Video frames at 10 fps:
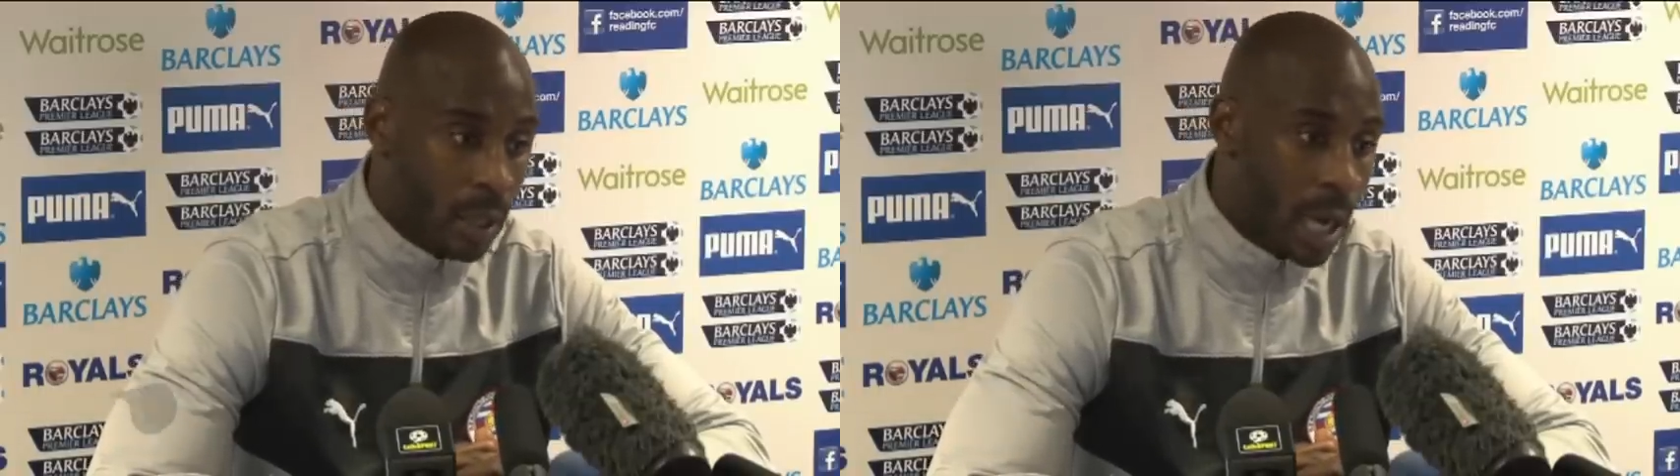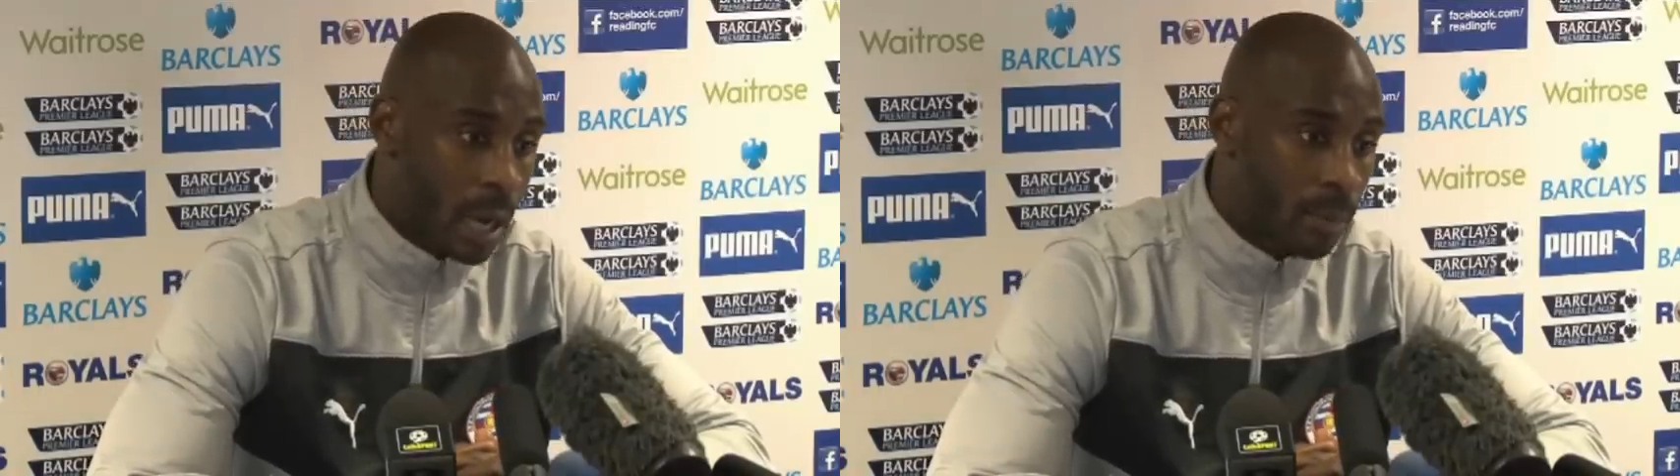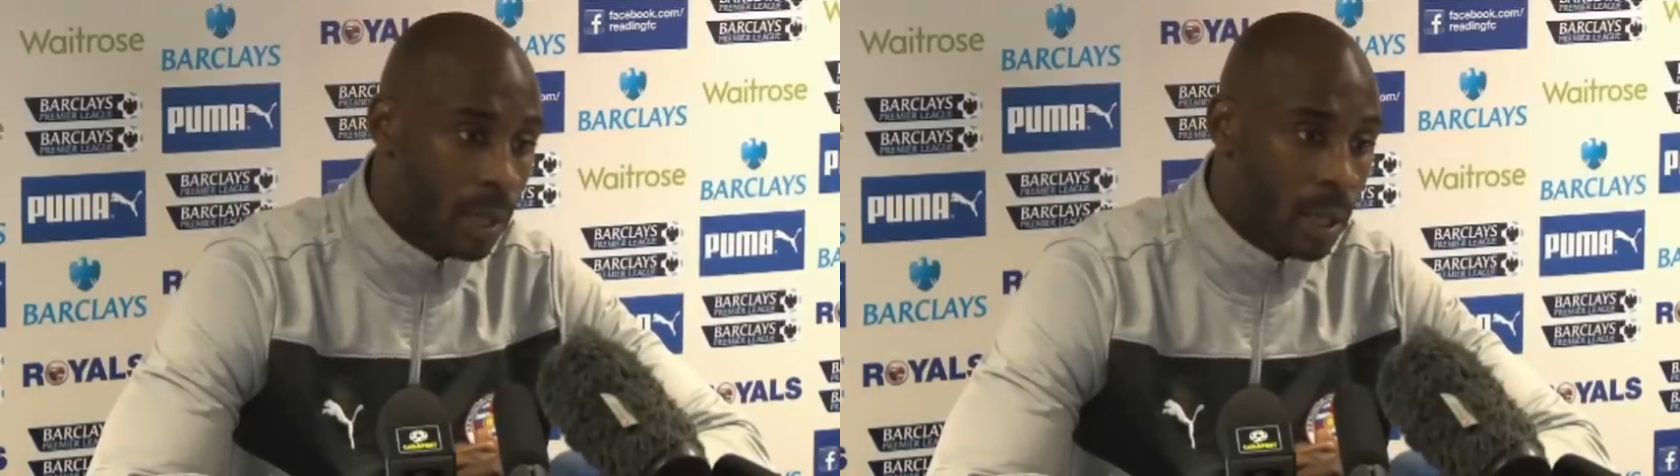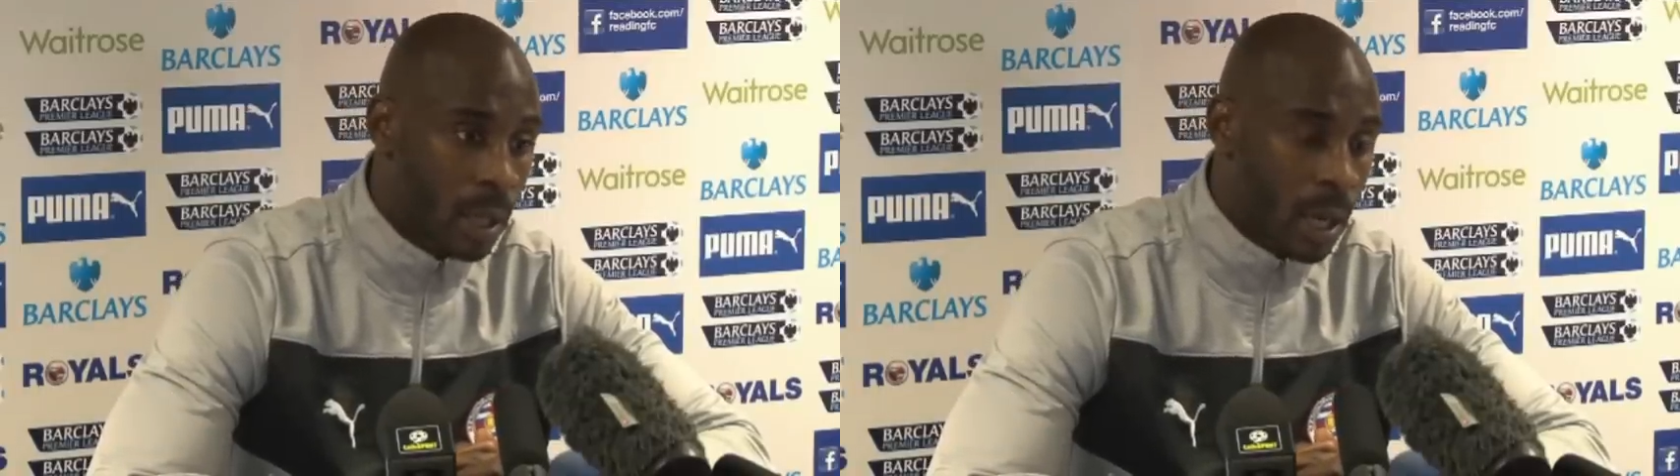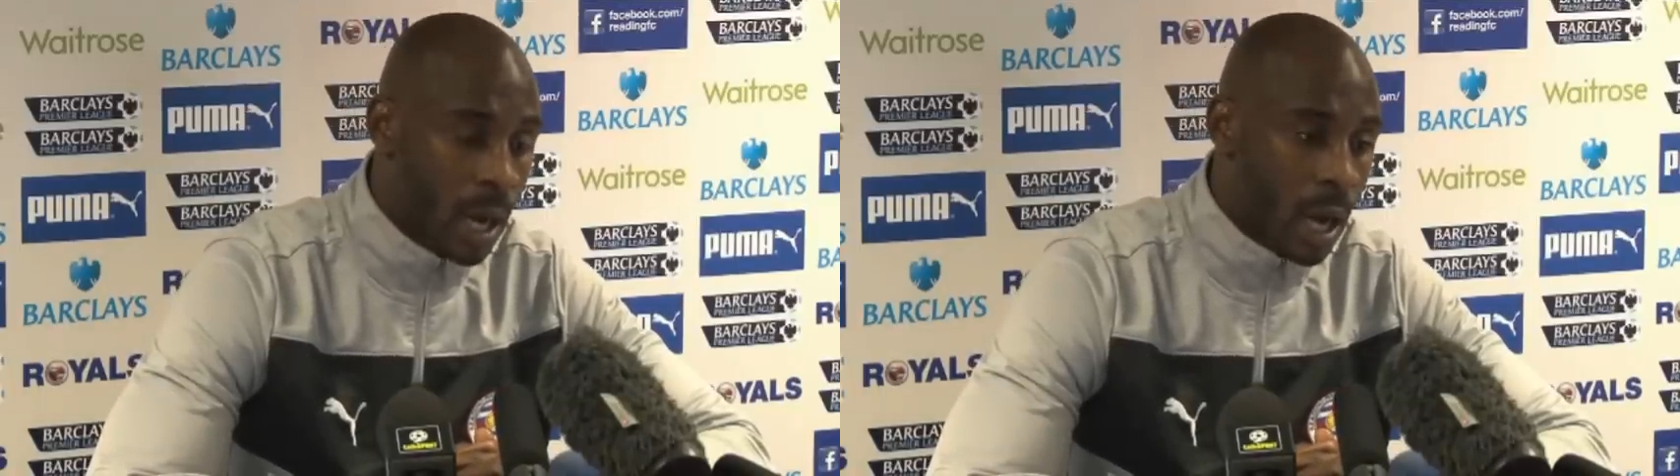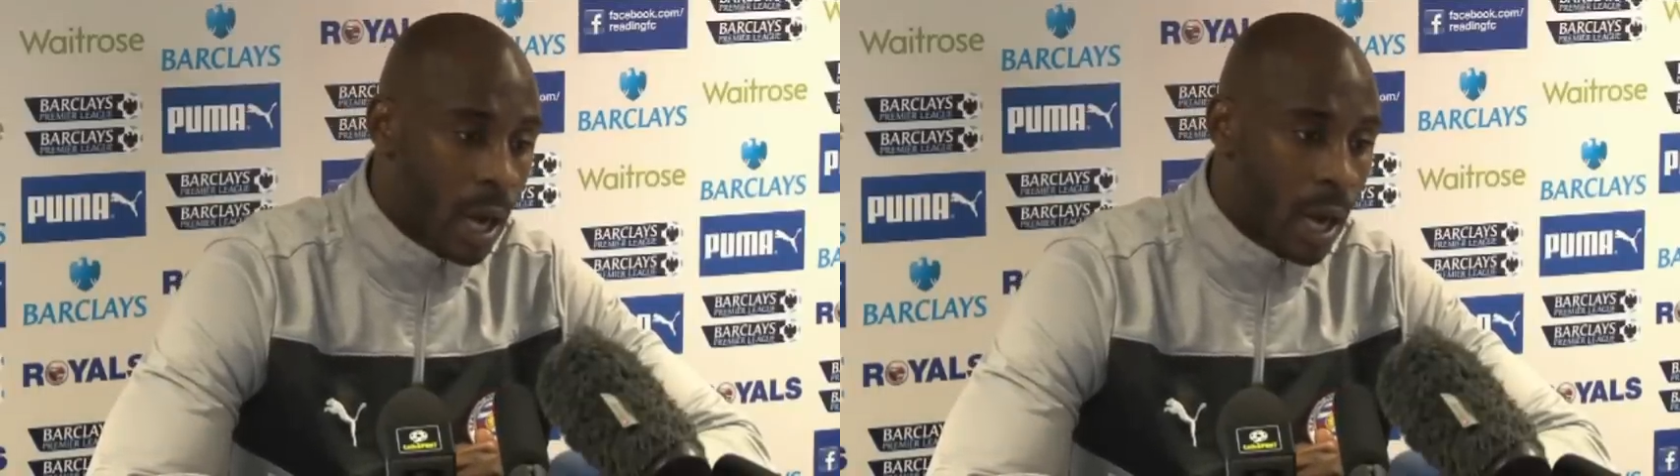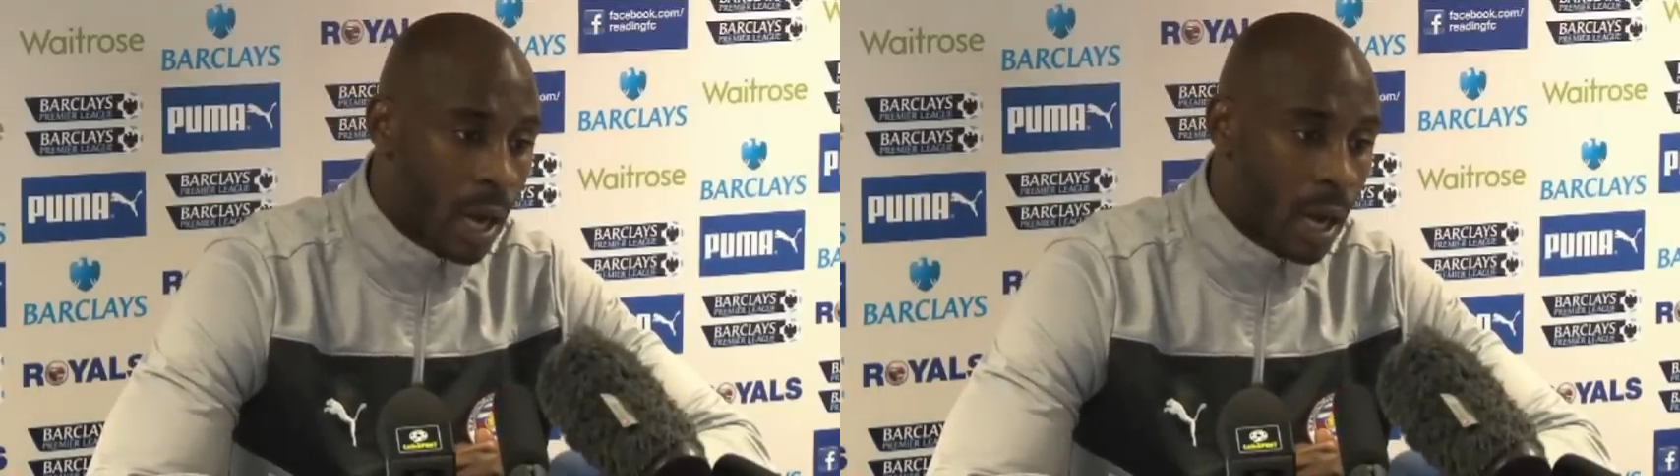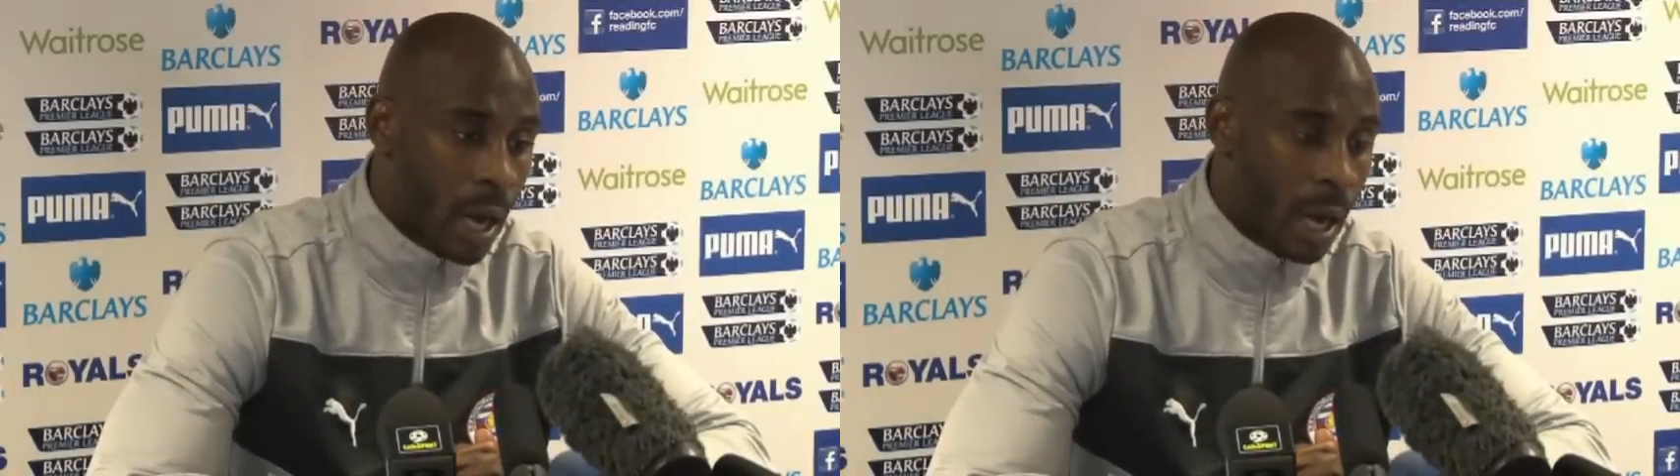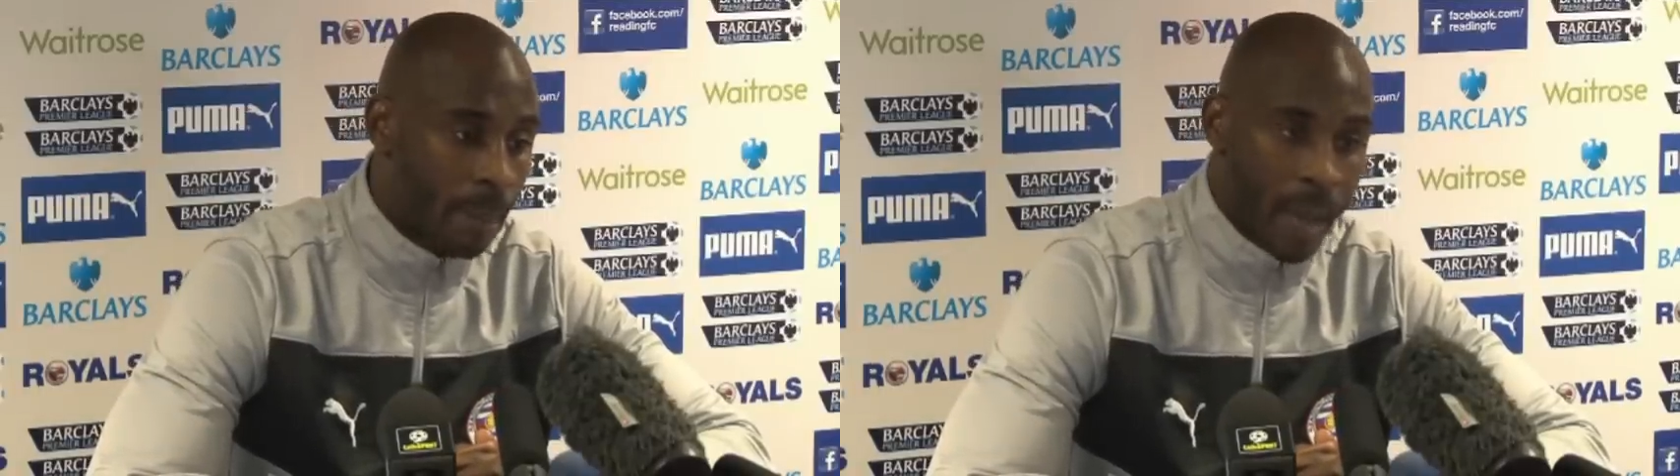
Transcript: Um, I'm